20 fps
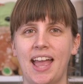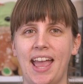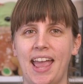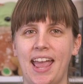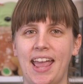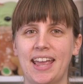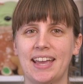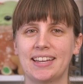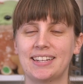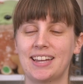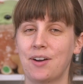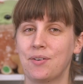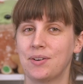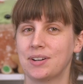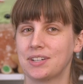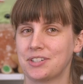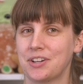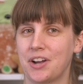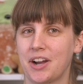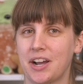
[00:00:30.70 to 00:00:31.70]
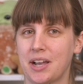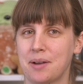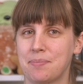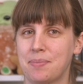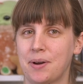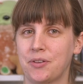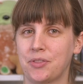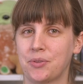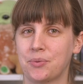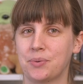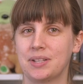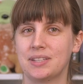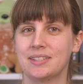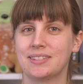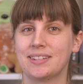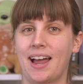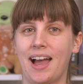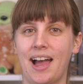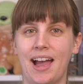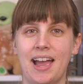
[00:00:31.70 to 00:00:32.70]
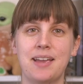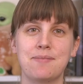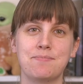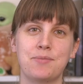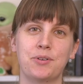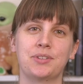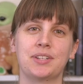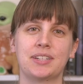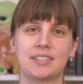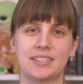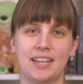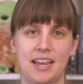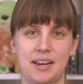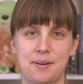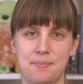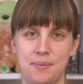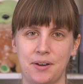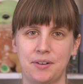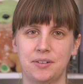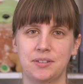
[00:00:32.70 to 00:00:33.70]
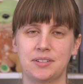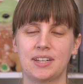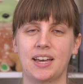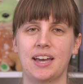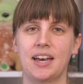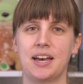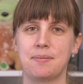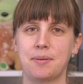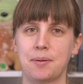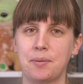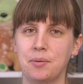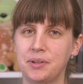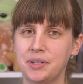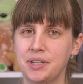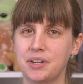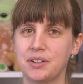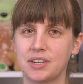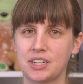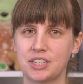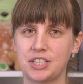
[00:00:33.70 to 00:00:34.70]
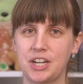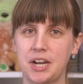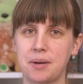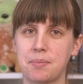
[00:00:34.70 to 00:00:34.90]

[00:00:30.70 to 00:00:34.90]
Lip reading: And I want to talk about the ones that I am most excited about. I'm only going to talk